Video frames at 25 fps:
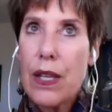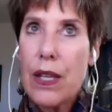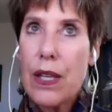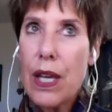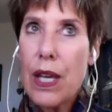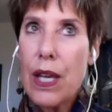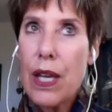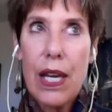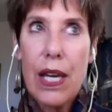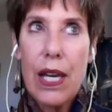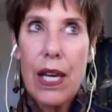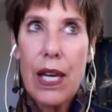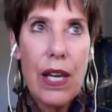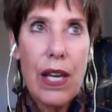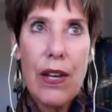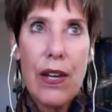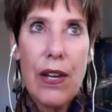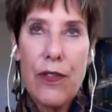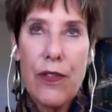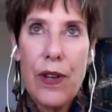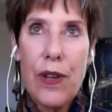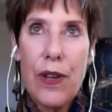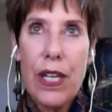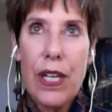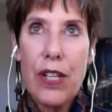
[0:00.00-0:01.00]

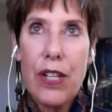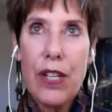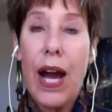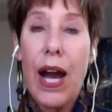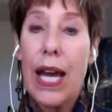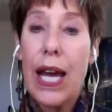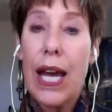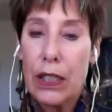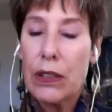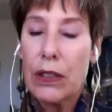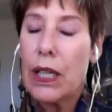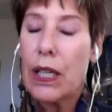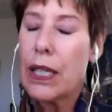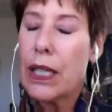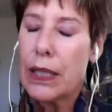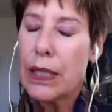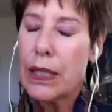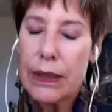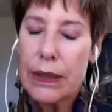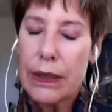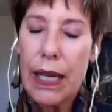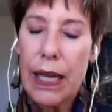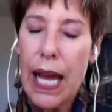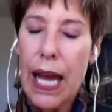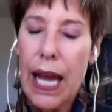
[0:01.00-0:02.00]
if you know, and
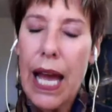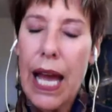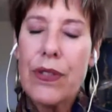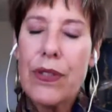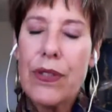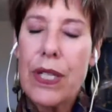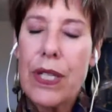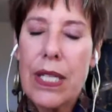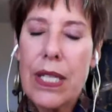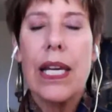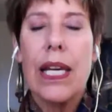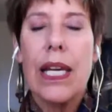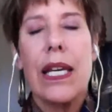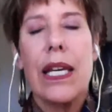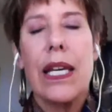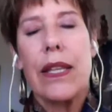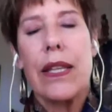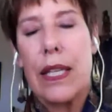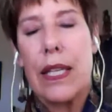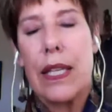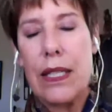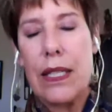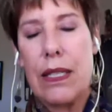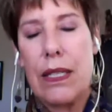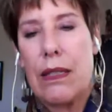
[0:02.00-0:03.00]
I have to say
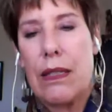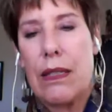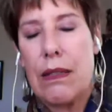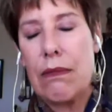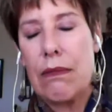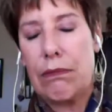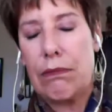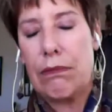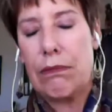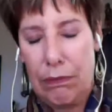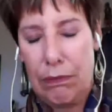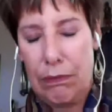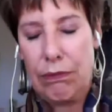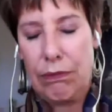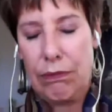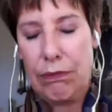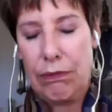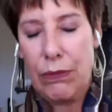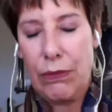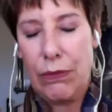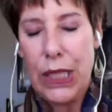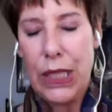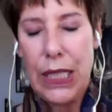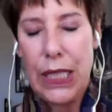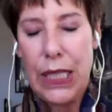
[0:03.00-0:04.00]
this,
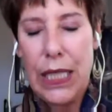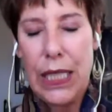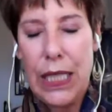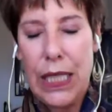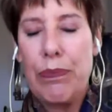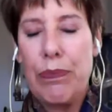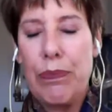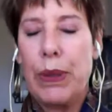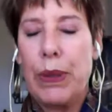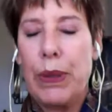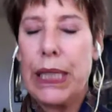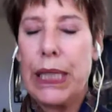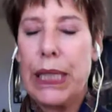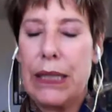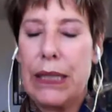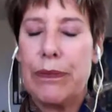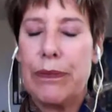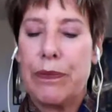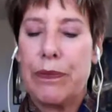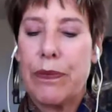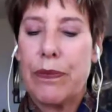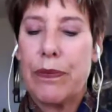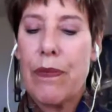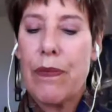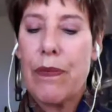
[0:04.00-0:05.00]
Wendy, but
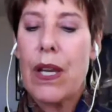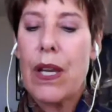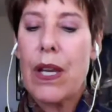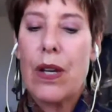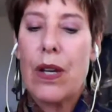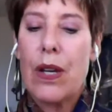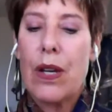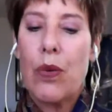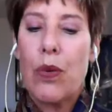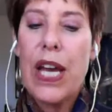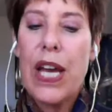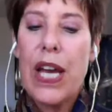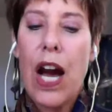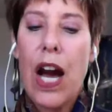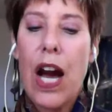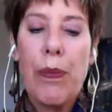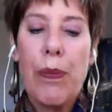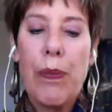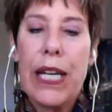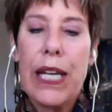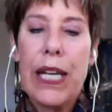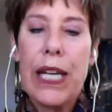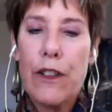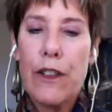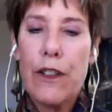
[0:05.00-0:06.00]
we
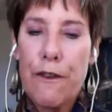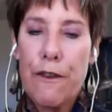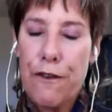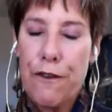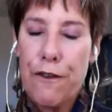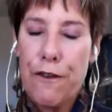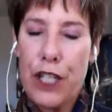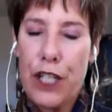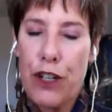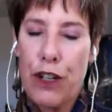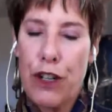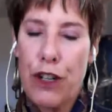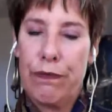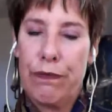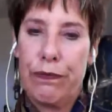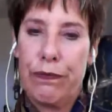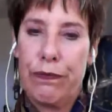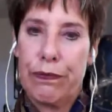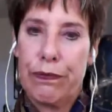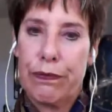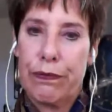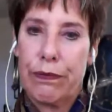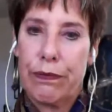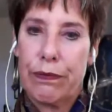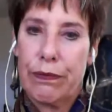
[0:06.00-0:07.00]
operate on fear.
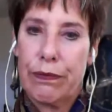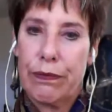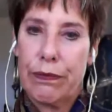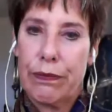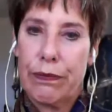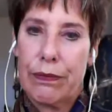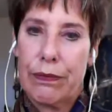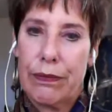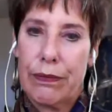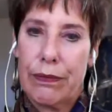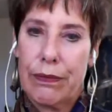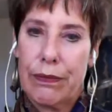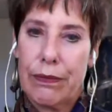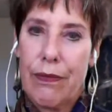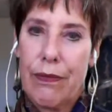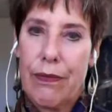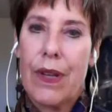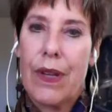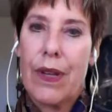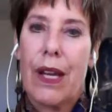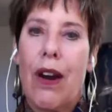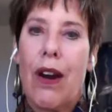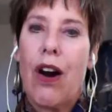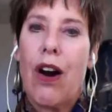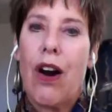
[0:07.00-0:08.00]

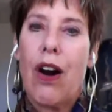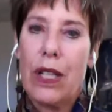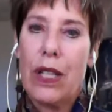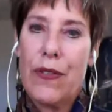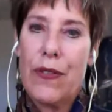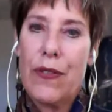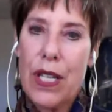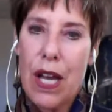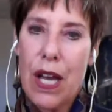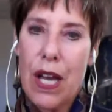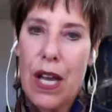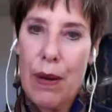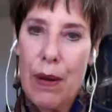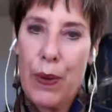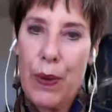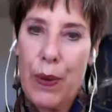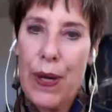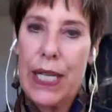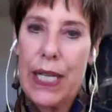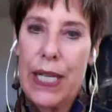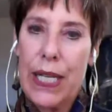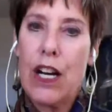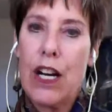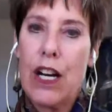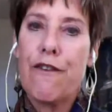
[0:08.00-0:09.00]
All of us
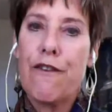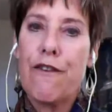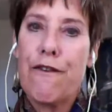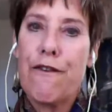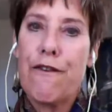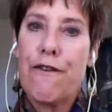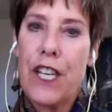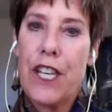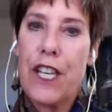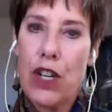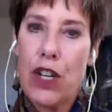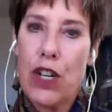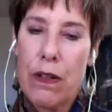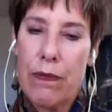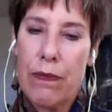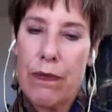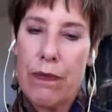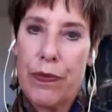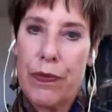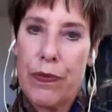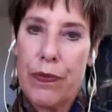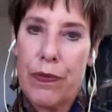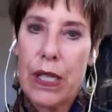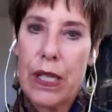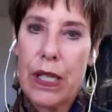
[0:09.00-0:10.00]
operate on fear.
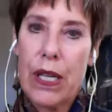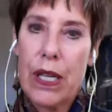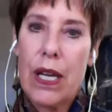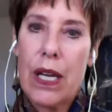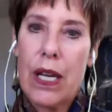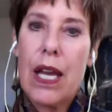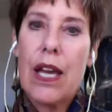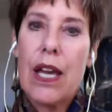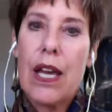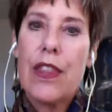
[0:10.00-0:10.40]
The